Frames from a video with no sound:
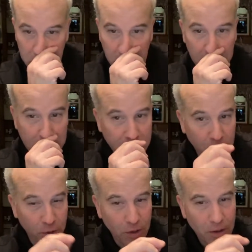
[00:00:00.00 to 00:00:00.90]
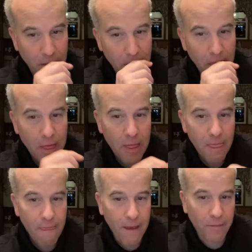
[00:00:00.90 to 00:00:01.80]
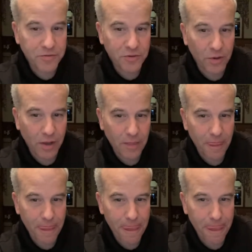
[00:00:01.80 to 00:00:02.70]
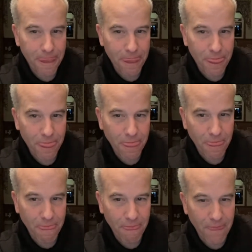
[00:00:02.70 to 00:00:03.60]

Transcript: So my goodness. I like that. I like that.